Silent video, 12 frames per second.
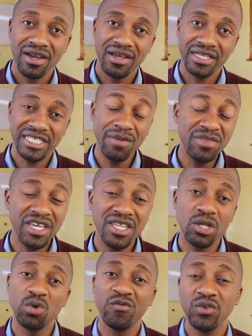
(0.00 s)
thing
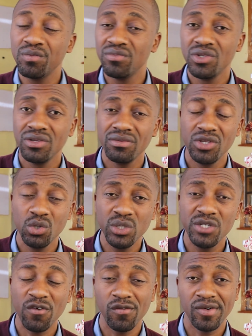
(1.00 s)
that you've
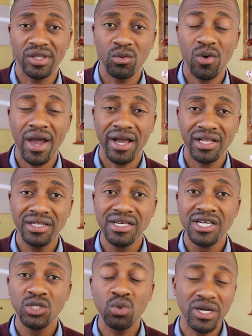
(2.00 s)
used over the while
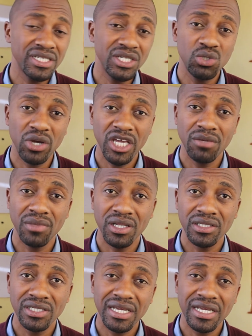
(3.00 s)
to access your emails,